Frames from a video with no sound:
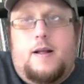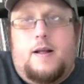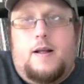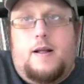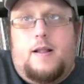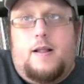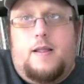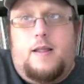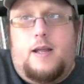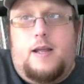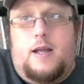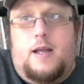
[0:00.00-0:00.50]

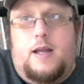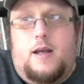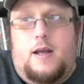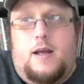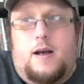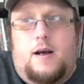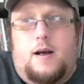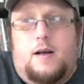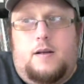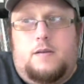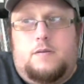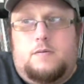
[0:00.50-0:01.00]

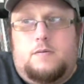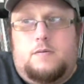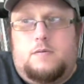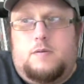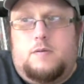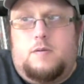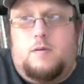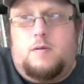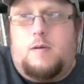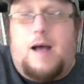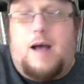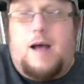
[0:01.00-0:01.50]
I
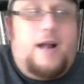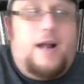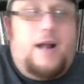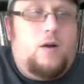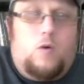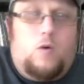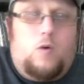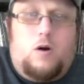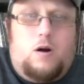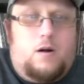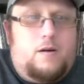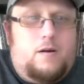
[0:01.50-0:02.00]
had to
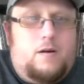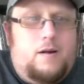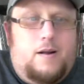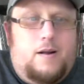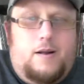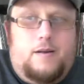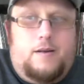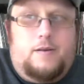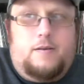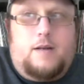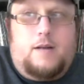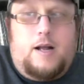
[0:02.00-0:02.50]
work,
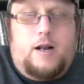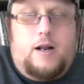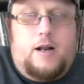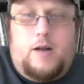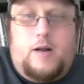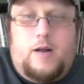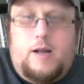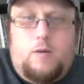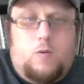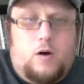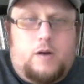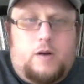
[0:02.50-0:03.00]
and I know
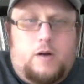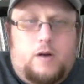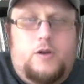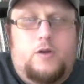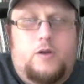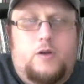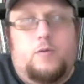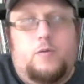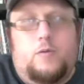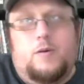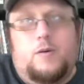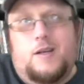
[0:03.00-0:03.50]
he worked
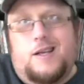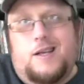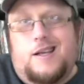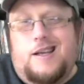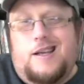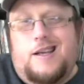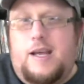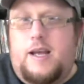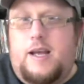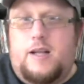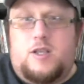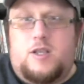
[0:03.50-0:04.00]
too.
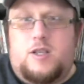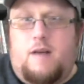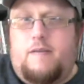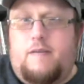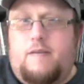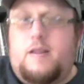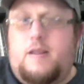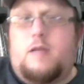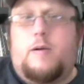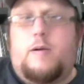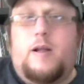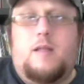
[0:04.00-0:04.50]
He gets off
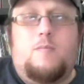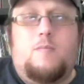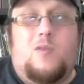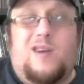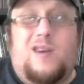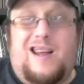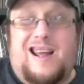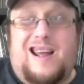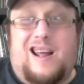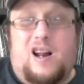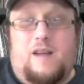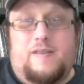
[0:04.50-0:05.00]
at 3 in the
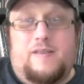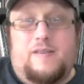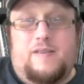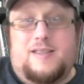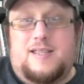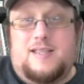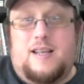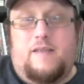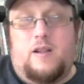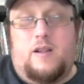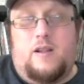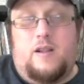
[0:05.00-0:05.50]
morning. I get off at
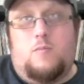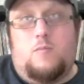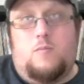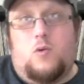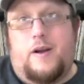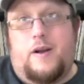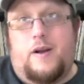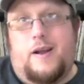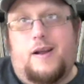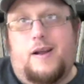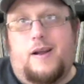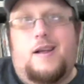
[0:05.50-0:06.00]
7 in the
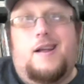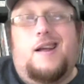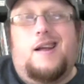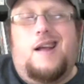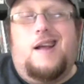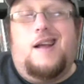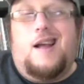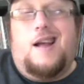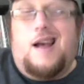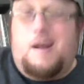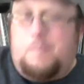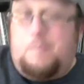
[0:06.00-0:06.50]
morning.
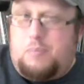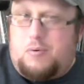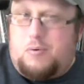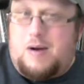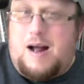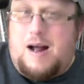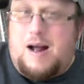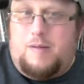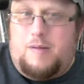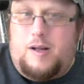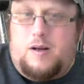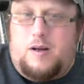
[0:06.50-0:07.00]
I
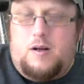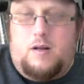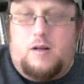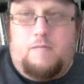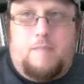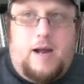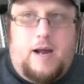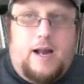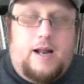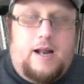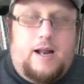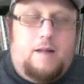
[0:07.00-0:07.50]
probably could have
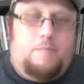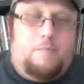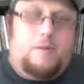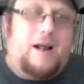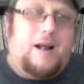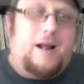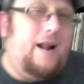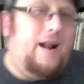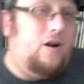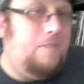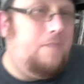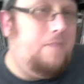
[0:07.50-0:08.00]
made it, but I
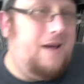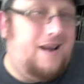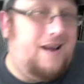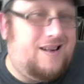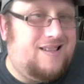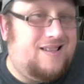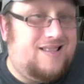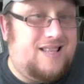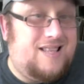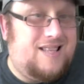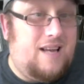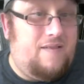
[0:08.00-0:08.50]
had to go back
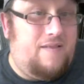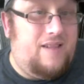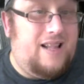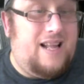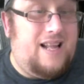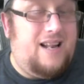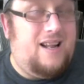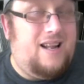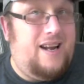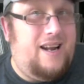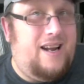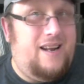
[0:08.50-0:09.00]
at 7
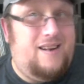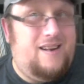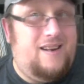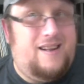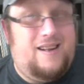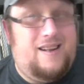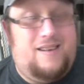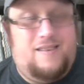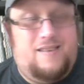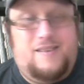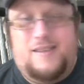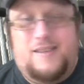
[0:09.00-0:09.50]
that night. And